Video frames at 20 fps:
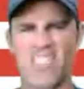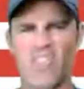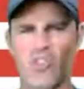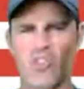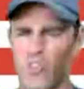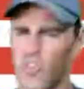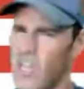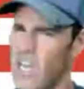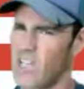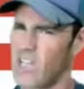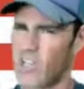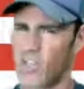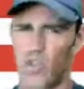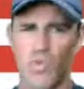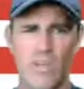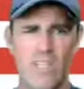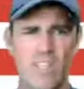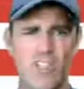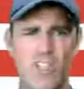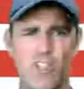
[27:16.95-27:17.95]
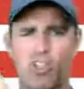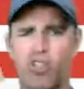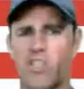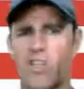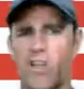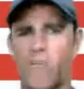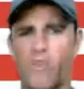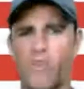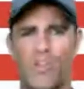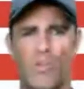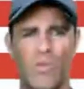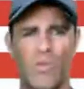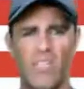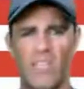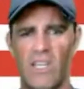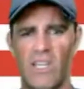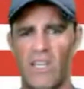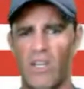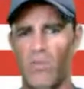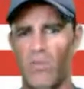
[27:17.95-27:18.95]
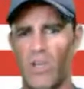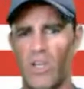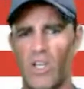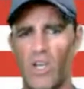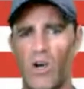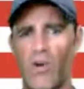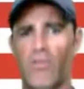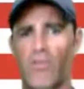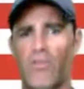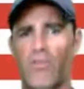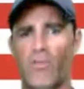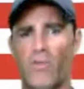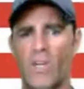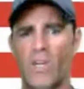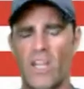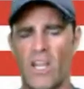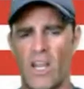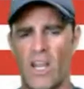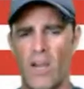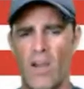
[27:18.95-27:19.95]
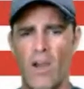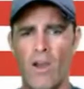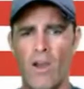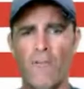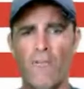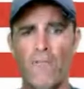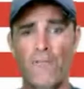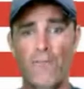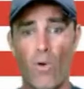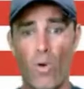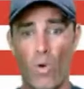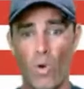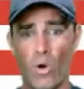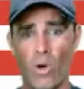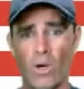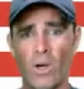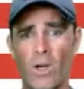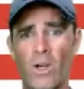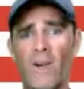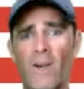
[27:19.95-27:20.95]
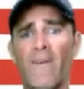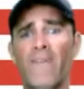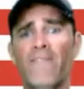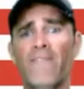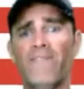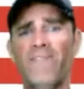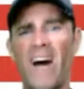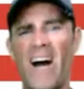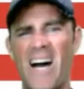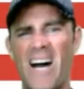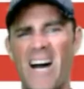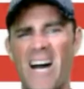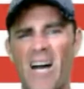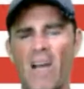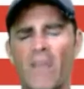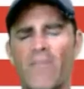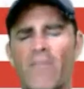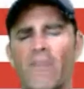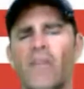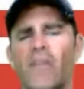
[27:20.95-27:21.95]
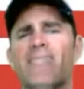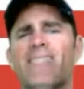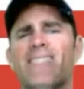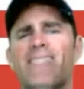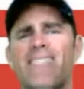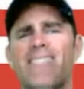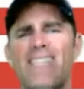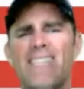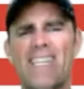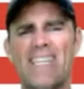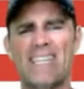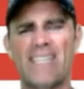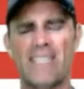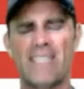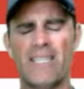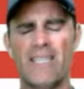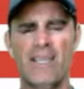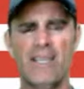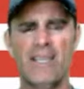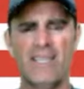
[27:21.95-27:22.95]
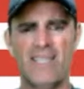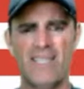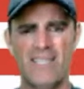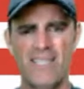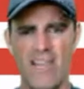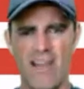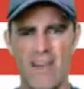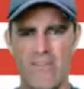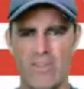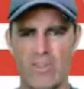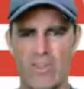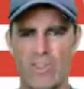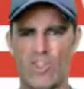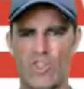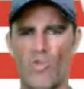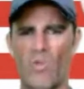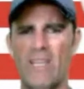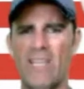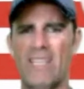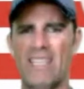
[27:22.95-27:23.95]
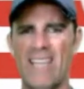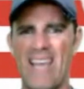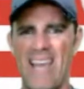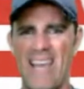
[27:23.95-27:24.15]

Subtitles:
You just got to squeeze your tummy. Squeeze it. Here we go. 3, 4, 5, 6, 7. Squeeze.